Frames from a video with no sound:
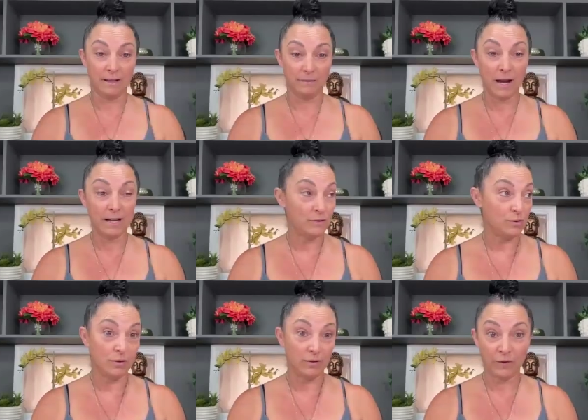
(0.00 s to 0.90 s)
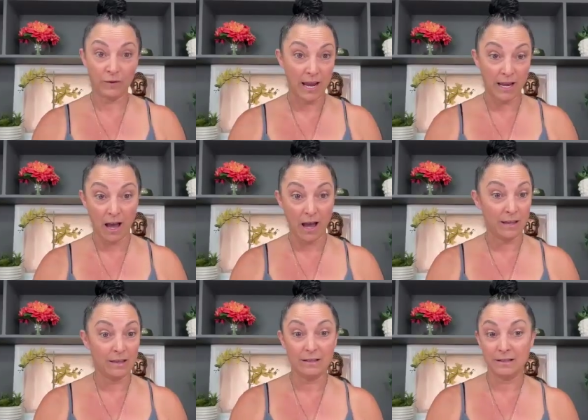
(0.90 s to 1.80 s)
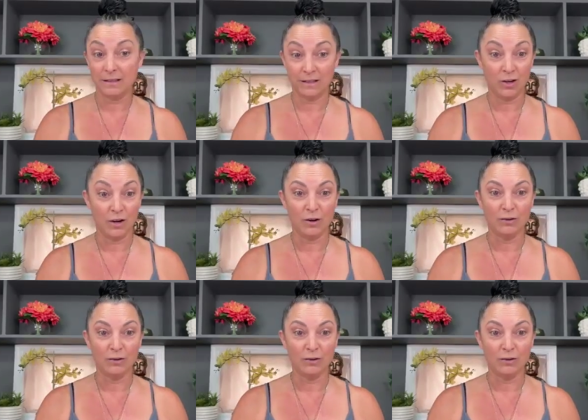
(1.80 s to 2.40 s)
selling my soul for AI. This is,